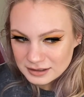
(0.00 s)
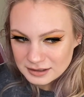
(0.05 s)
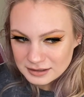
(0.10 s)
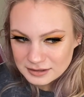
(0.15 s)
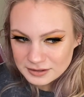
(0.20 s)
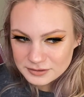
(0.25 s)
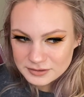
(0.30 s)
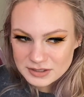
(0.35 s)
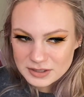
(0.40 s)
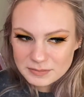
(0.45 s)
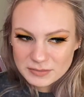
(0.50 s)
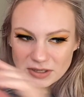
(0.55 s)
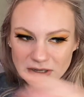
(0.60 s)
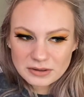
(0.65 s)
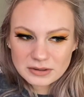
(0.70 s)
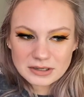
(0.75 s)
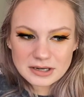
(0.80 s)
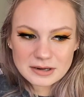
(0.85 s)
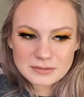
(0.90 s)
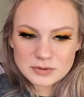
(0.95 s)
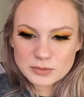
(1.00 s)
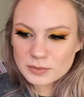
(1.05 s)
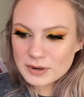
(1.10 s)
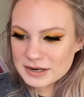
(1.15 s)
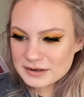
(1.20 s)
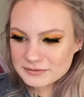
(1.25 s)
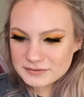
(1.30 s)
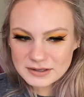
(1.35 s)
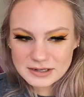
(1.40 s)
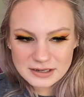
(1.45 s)
There's something named
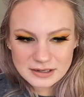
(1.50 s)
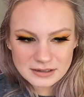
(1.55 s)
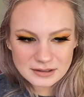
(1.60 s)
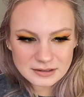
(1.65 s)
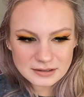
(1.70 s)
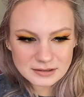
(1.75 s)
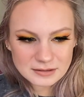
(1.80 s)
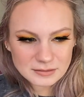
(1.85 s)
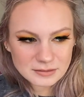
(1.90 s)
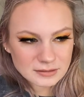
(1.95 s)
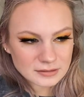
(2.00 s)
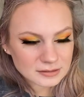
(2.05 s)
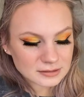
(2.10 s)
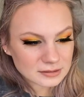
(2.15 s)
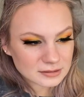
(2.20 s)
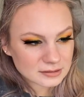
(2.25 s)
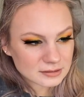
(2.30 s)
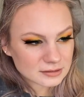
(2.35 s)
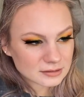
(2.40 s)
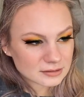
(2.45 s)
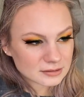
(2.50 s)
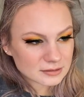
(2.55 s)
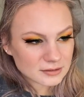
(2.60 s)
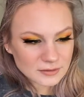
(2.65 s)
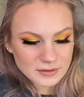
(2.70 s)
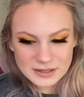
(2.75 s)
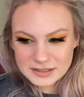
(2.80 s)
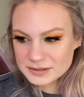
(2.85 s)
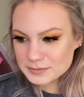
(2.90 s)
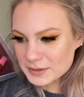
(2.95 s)
Wifey. Oh,
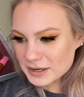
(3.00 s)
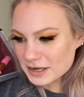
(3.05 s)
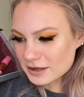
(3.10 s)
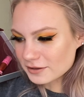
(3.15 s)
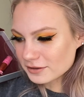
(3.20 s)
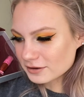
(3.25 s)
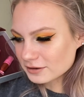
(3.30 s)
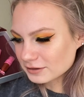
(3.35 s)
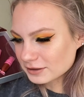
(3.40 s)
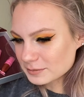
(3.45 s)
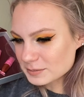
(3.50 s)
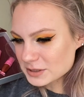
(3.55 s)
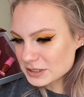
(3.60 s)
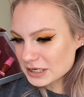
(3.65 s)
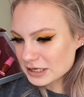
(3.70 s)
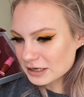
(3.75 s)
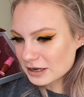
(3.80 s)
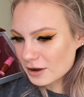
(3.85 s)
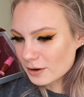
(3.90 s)
that's my other lipstick.